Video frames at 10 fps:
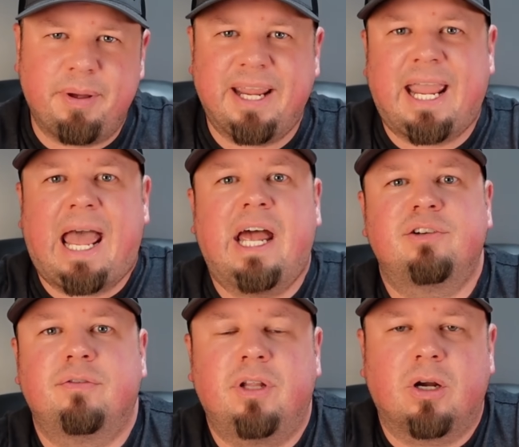pay
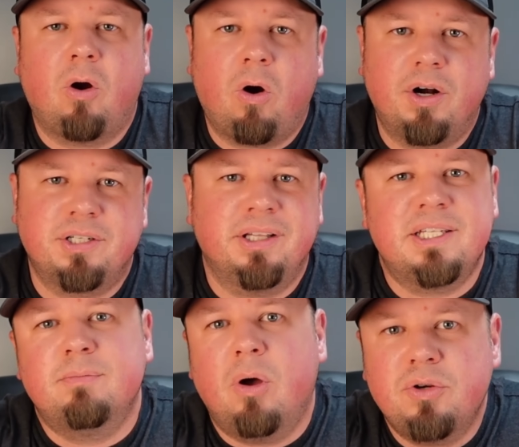cash for their cars, at
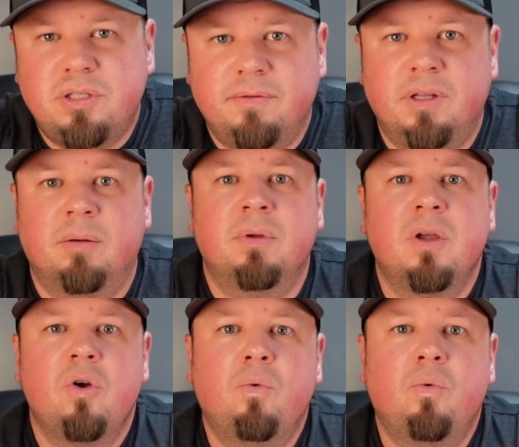least most of them.